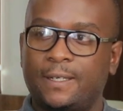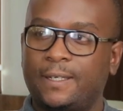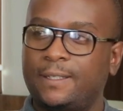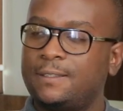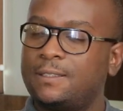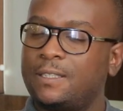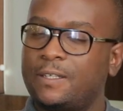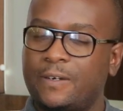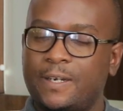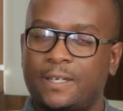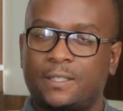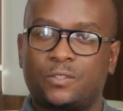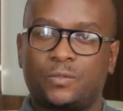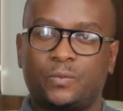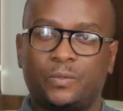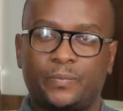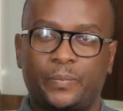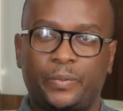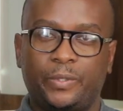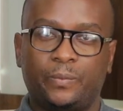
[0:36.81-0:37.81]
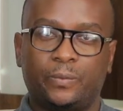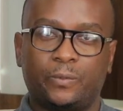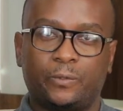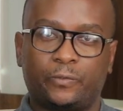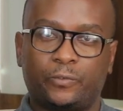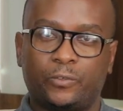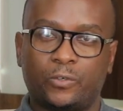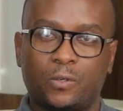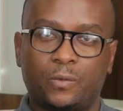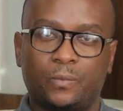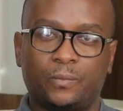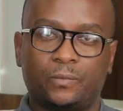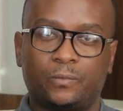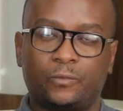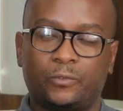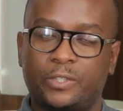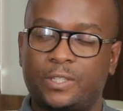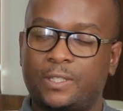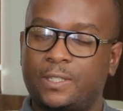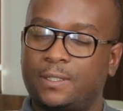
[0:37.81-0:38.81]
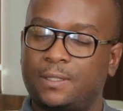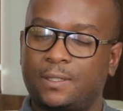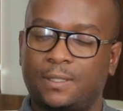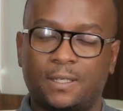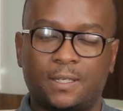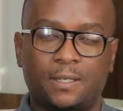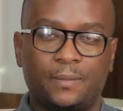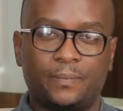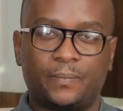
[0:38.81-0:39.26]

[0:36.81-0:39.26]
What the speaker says: interact with people with